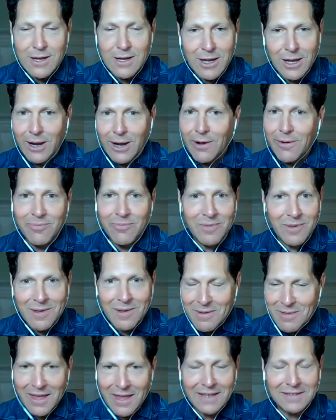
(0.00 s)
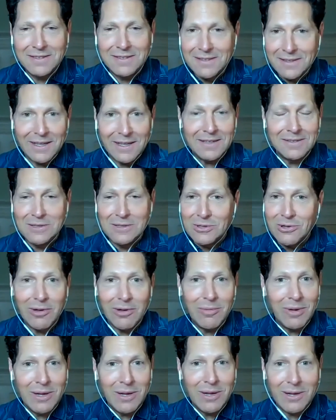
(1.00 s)
you know, less
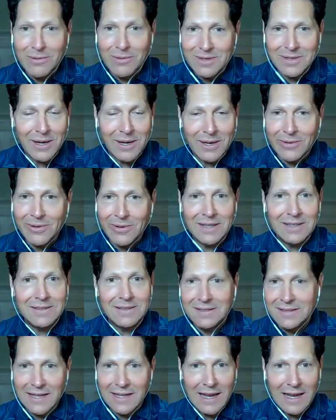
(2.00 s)
enjoyment with tolerance